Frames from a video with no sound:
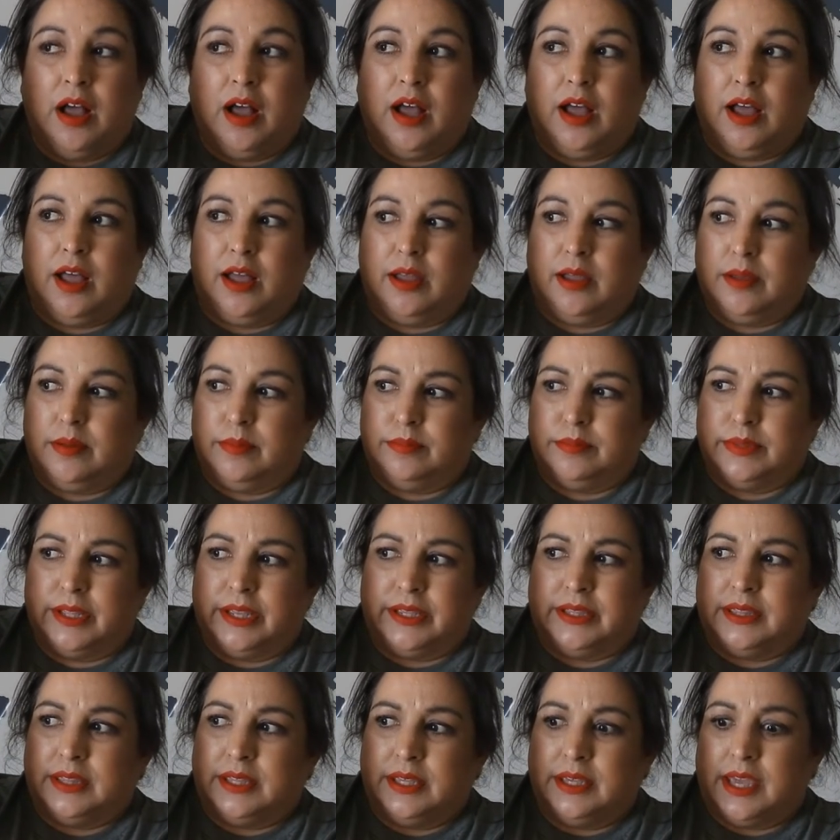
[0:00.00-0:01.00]
um,
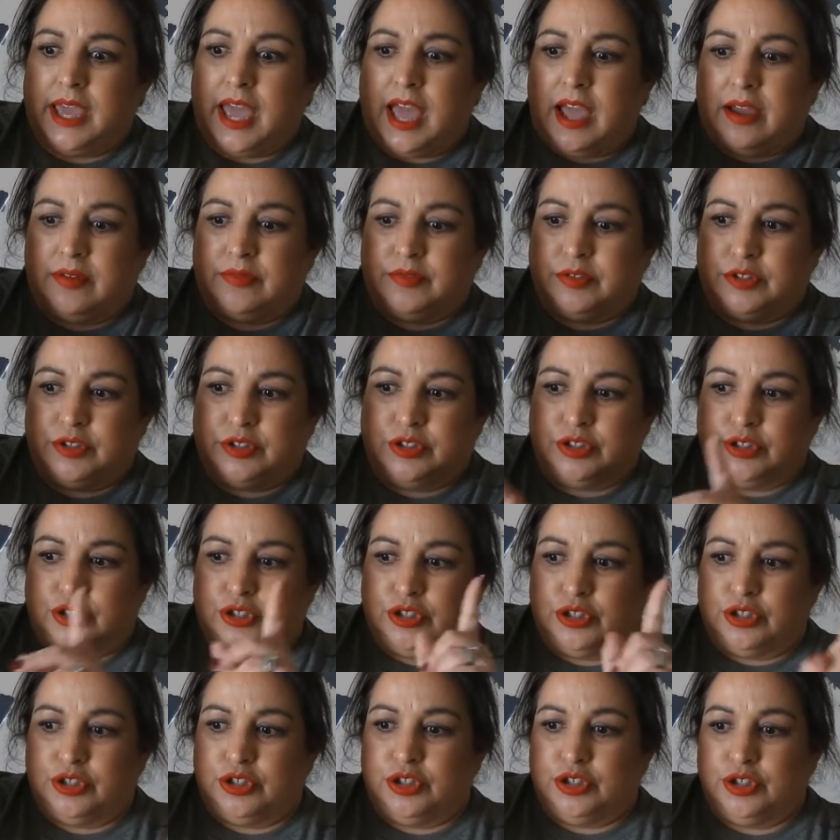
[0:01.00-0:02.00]
like the
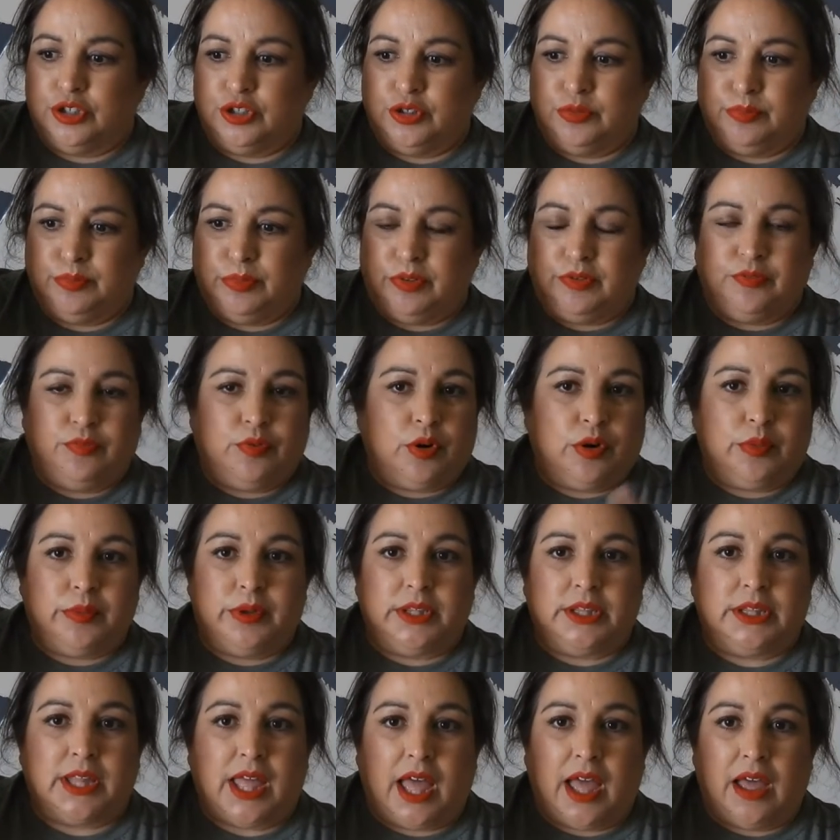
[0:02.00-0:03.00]
afternoon before
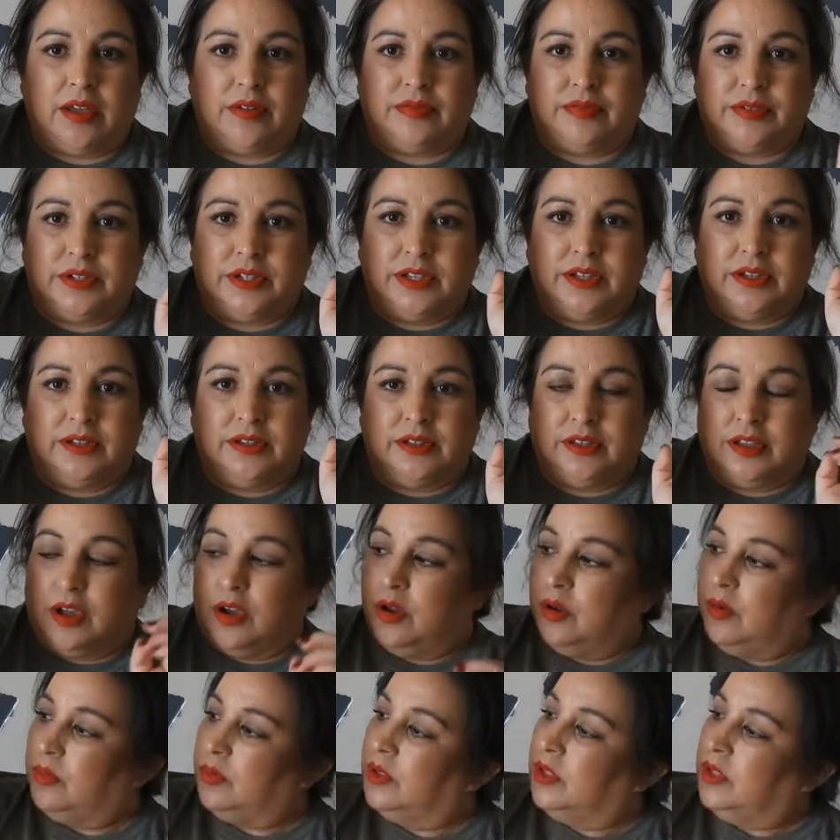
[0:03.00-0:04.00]
we left
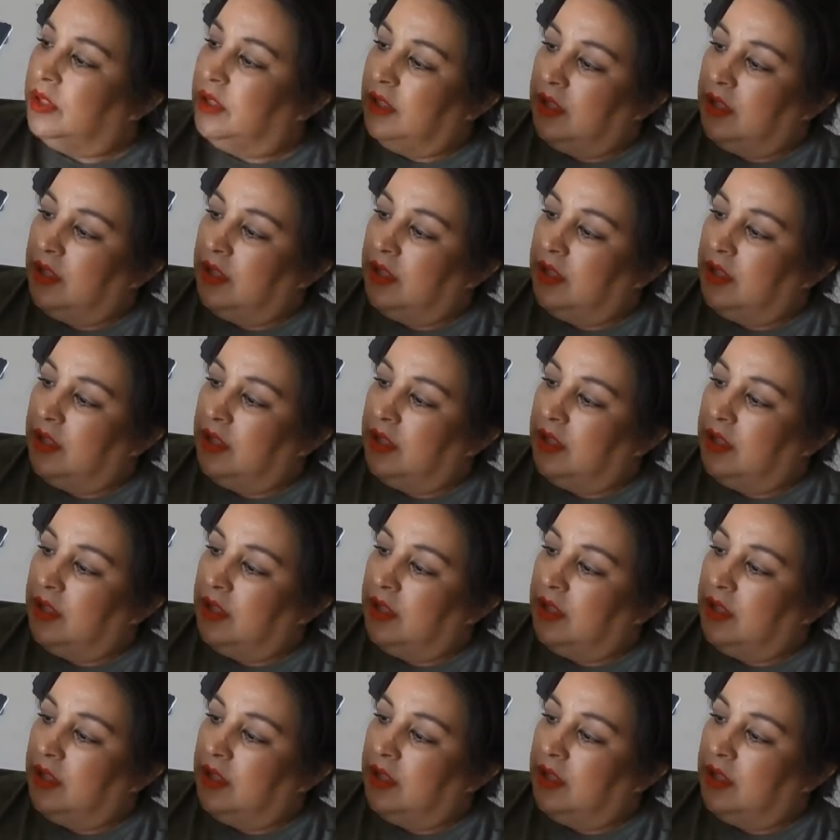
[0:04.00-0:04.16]
so